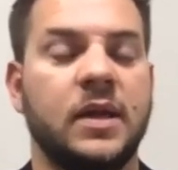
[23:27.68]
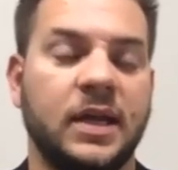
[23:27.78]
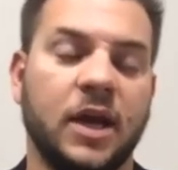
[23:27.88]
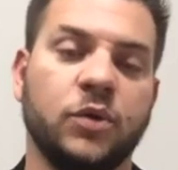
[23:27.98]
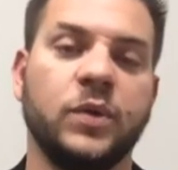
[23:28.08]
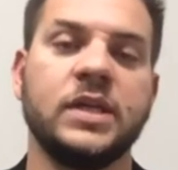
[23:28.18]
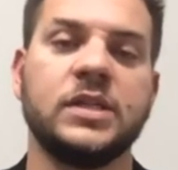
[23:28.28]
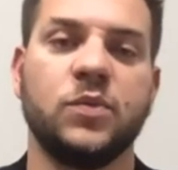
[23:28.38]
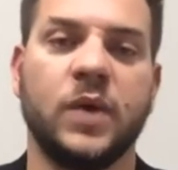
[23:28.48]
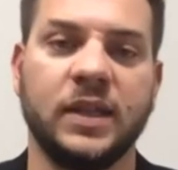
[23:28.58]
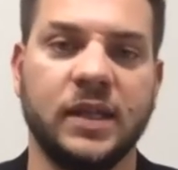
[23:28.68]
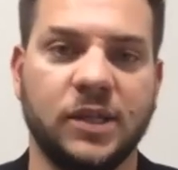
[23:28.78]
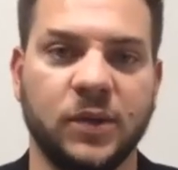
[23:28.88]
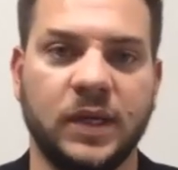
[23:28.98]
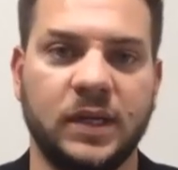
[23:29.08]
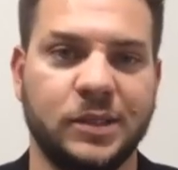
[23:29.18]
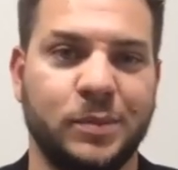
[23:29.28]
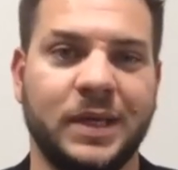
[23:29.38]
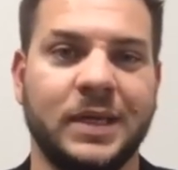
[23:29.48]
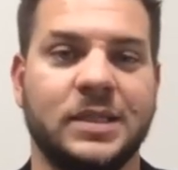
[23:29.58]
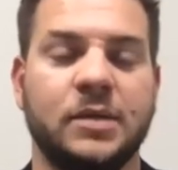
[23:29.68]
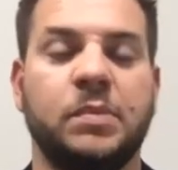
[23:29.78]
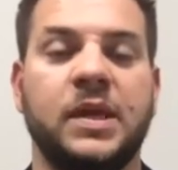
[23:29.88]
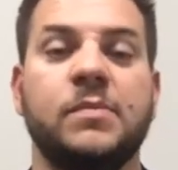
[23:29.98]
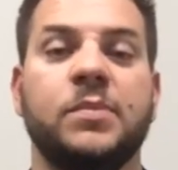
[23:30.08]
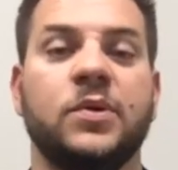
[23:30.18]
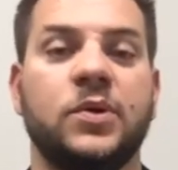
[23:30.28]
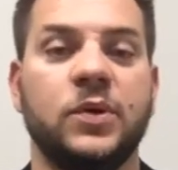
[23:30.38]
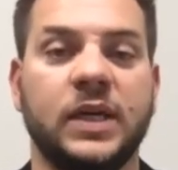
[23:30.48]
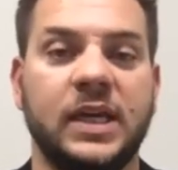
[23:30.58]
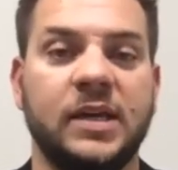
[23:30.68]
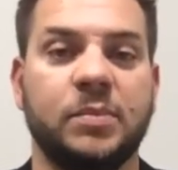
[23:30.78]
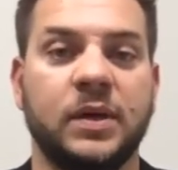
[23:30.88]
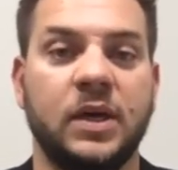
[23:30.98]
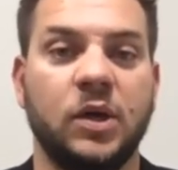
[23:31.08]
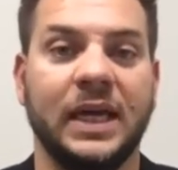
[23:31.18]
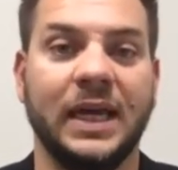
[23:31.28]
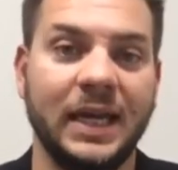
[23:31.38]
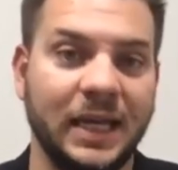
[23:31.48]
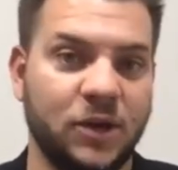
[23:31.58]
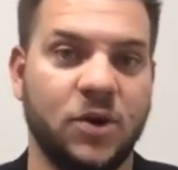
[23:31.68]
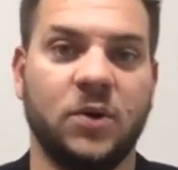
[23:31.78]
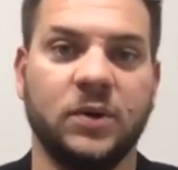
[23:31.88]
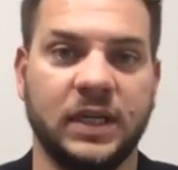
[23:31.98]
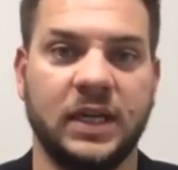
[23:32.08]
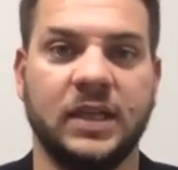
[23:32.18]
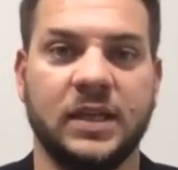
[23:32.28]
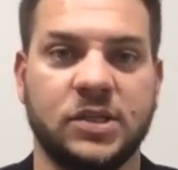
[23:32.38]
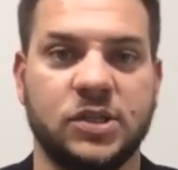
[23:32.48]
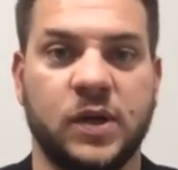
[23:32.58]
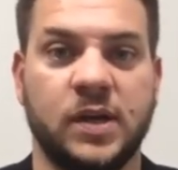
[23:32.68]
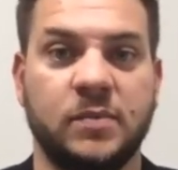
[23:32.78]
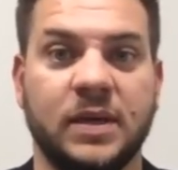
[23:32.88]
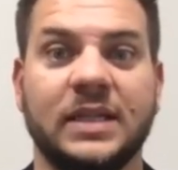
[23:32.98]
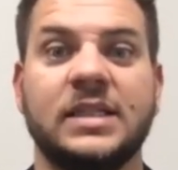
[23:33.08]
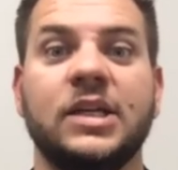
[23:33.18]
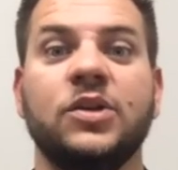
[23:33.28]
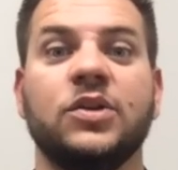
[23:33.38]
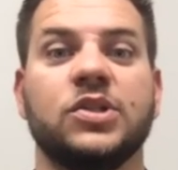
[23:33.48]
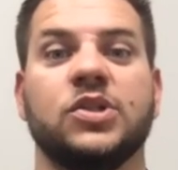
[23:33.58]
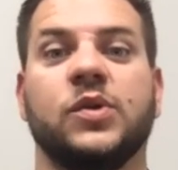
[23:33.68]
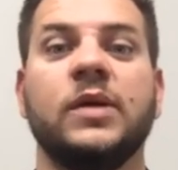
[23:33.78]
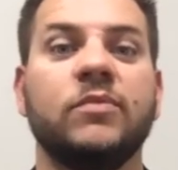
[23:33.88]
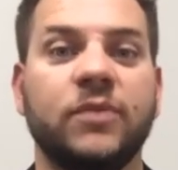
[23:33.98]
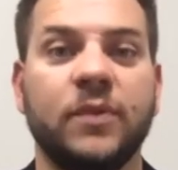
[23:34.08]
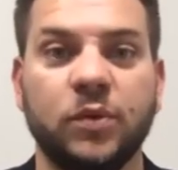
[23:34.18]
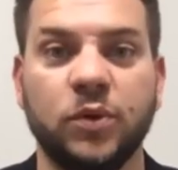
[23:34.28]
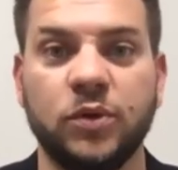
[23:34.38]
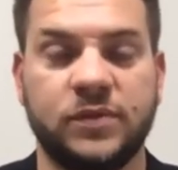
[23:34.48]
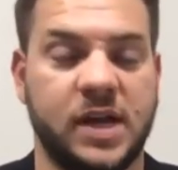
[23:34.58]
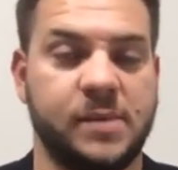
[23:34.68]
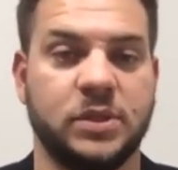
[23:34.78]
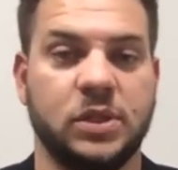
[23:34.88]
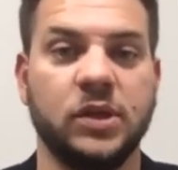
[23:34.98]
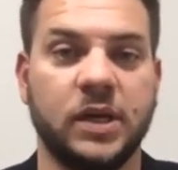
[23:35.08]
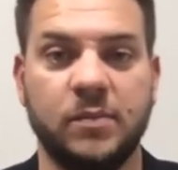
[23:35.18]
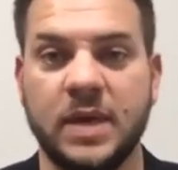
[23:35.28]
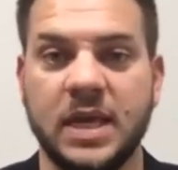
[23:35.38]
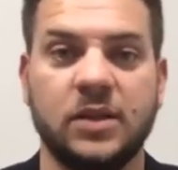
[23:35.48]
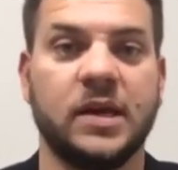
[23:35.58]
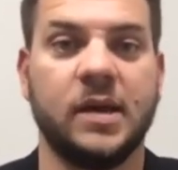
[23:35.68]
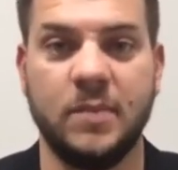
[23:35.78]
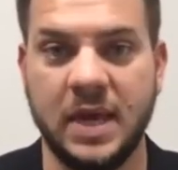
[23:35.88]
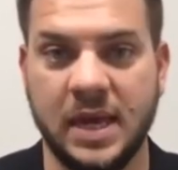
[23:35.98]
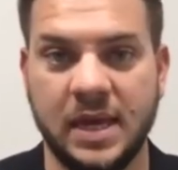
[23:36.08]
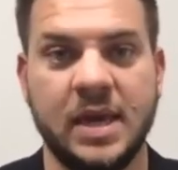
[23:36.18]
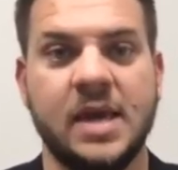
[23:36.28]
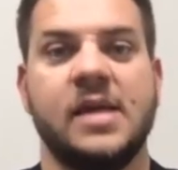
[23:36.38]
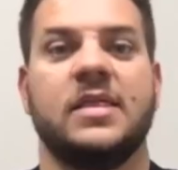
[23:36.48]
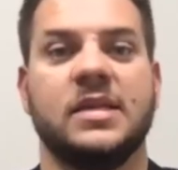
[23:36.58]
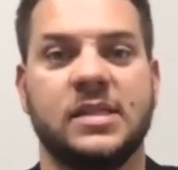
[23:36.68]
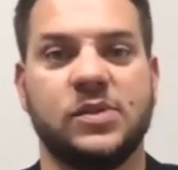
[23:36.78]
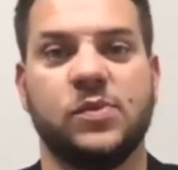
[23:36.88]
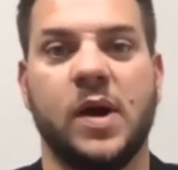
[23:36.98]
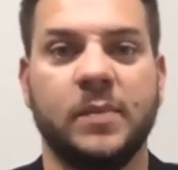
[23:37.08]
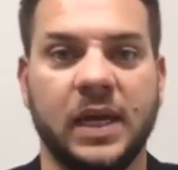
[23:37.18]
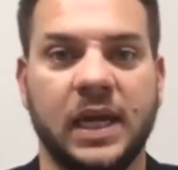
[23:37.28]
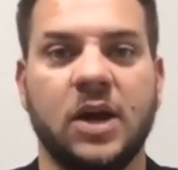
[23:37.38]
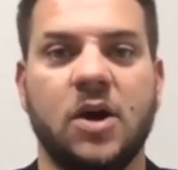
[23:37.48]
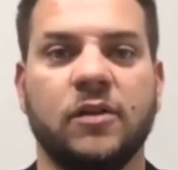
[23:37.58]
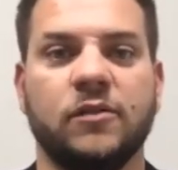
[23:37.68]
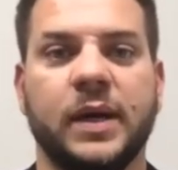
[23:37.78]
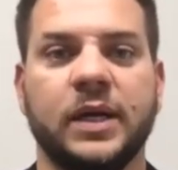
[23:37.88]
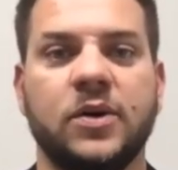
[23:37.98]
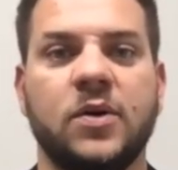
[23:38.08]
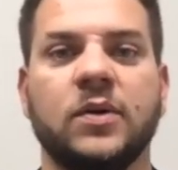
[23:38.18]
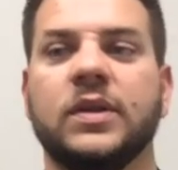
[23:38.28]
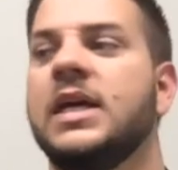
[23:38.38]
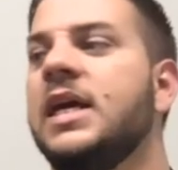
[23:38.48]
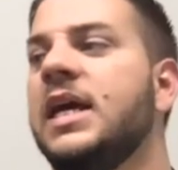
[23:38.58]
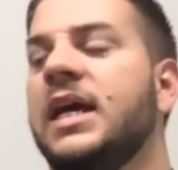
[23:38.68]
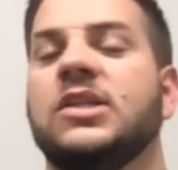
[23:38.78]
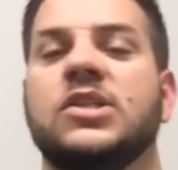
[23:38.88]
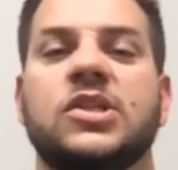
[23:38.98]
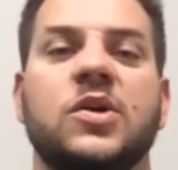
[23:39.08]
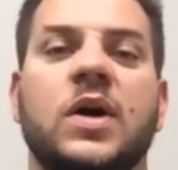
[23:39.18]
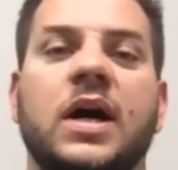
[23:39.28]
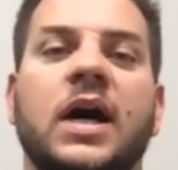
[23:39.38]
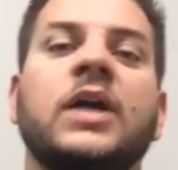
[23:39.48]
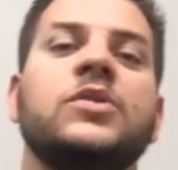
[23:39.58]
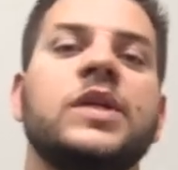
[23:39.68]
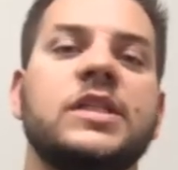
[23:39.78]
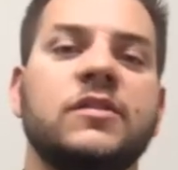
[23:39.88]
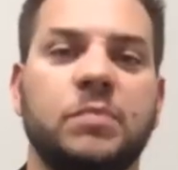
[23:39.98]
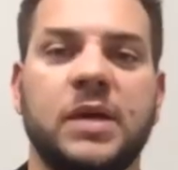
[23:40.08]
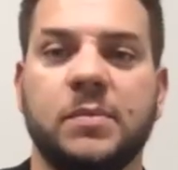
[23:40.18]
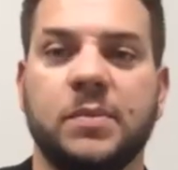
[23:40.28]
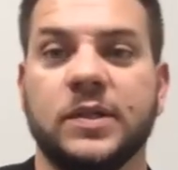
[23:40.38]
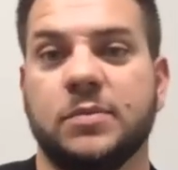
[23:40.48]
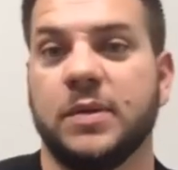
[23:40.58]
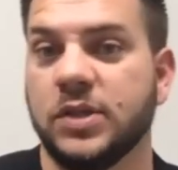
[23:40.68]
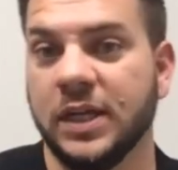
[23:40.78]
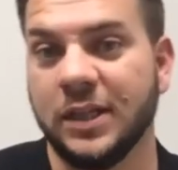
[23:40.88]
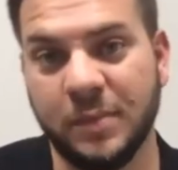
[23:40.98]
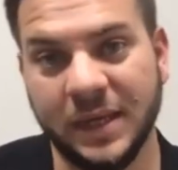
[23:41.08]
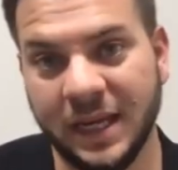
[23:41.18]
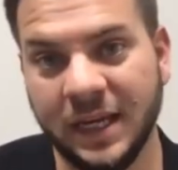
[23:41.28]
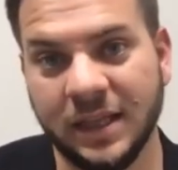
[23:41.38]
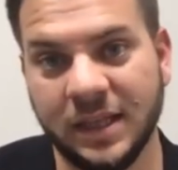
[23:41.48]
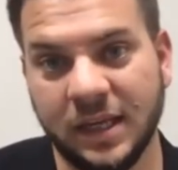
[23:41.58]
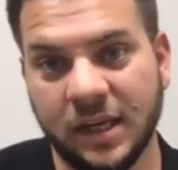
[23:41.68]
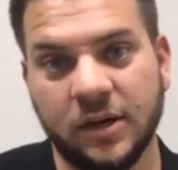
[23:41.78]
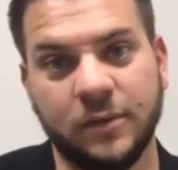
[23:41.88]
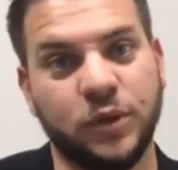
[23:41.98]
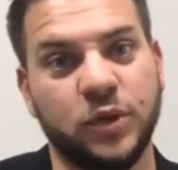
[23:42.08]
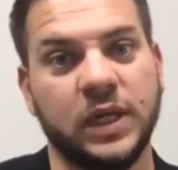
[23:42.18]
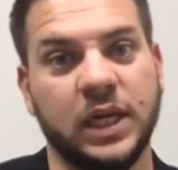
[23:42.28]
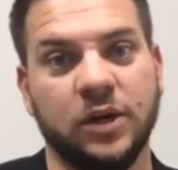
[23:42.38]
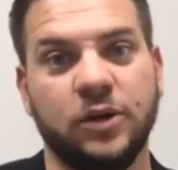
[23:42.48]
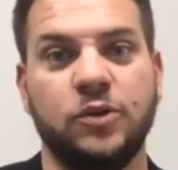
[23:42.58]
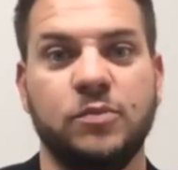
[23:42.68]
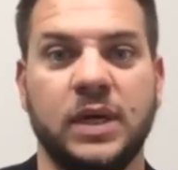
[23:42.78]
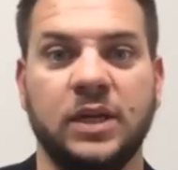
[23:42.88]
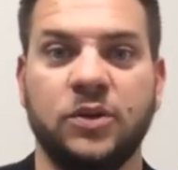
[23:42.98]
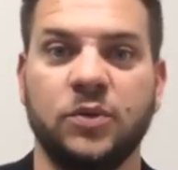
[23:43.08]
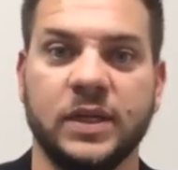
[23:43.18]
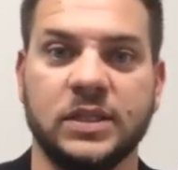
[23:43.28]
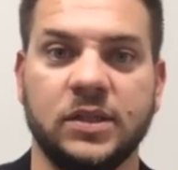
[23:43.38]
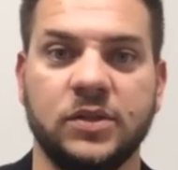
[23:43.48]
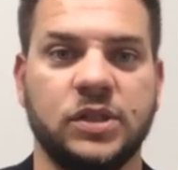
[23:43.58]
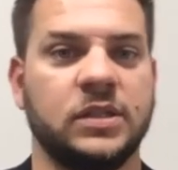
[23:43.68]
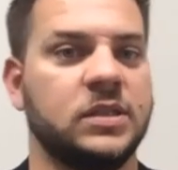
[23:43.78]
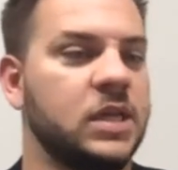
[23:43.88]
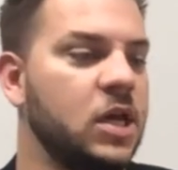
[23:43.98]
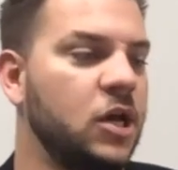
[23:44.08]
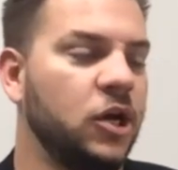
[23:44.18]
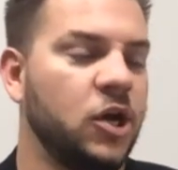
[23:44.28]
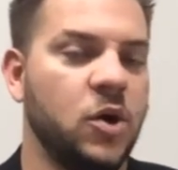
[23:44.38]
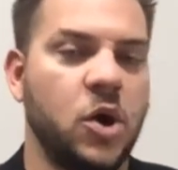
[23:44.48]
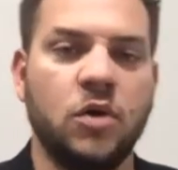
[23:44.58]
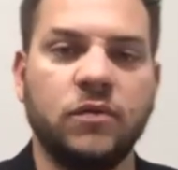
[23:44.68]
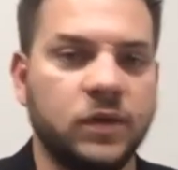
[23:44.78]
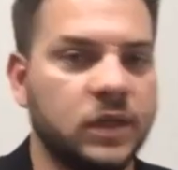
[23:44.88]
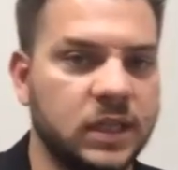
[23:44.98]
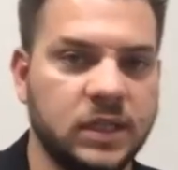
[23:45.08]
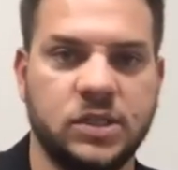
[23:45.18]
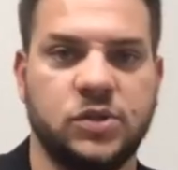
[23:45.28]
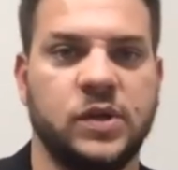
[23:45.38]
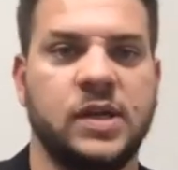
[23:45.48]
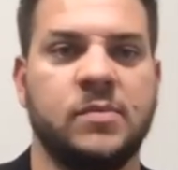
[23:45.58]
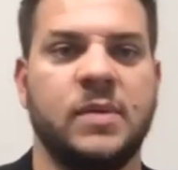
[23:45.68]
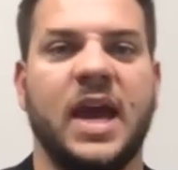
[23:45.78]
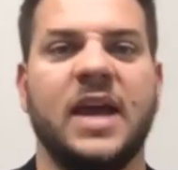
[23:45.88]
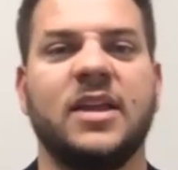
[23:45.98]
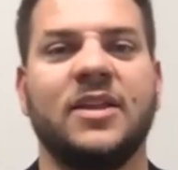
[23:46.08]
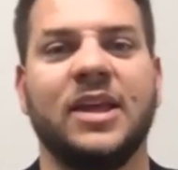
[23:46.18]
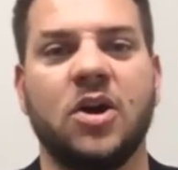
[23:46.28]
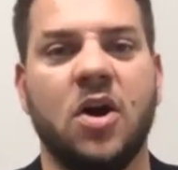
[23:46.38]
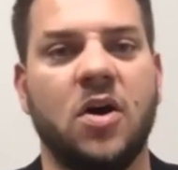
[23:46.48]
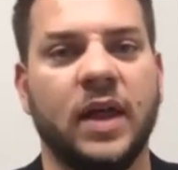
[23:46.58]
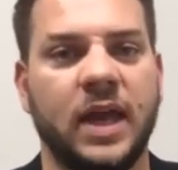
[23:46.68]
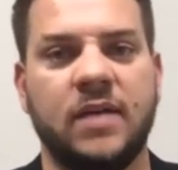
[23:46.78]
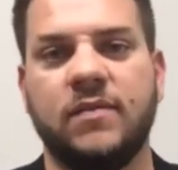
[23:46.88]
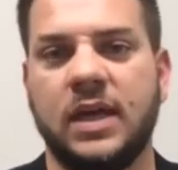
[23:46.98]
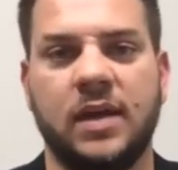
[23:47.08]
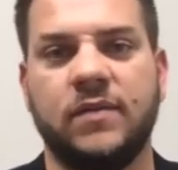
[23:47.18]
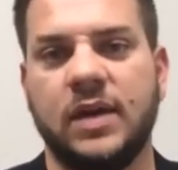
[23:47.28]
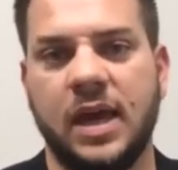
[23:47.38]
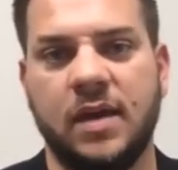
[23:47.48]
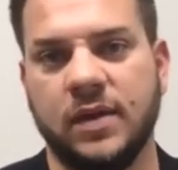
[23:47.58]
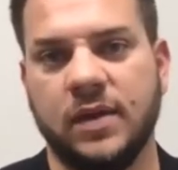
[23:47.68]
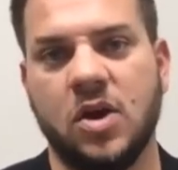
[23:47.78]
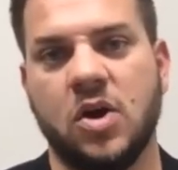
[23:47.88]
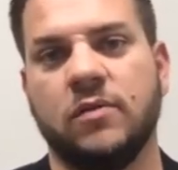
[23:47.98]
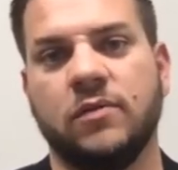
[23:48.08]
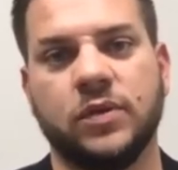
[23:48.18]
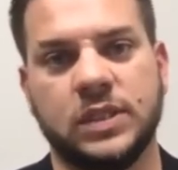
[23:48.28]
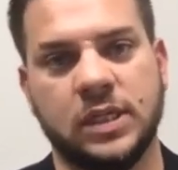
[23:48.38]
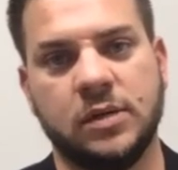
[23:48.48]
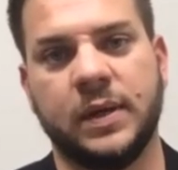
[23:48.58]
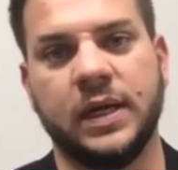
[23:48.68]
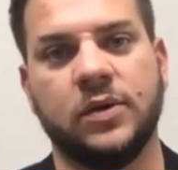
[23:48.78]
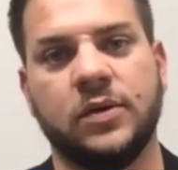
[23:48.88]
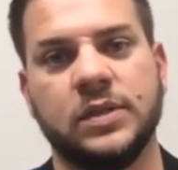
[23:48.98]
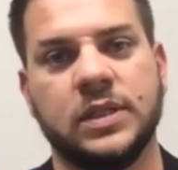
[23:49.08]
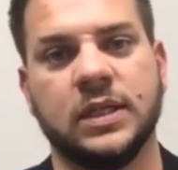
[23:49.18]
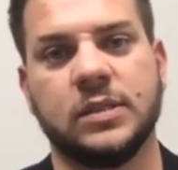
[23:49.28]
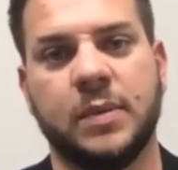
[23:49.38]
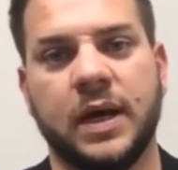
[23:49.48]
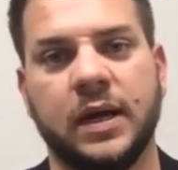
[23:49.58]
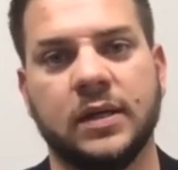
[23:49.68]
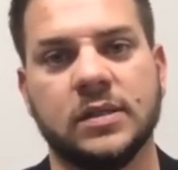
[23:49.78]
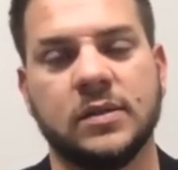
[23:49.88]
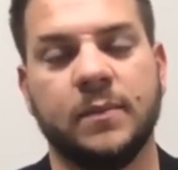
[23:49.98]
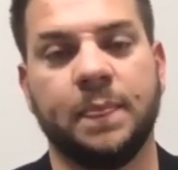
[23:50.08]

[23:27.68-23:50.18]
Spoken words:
Now, the reason why they do it is because the people who keep getting gold in this stream continue to scream from the rooftops, look at me, look at me. This is where I'm getting all of my gold. And so hundreds of people, especially at the beginning of the year, new me, new resolutions, go over into this stream, and then they call heavy, heavy, heavy on for sale by owners and expireds.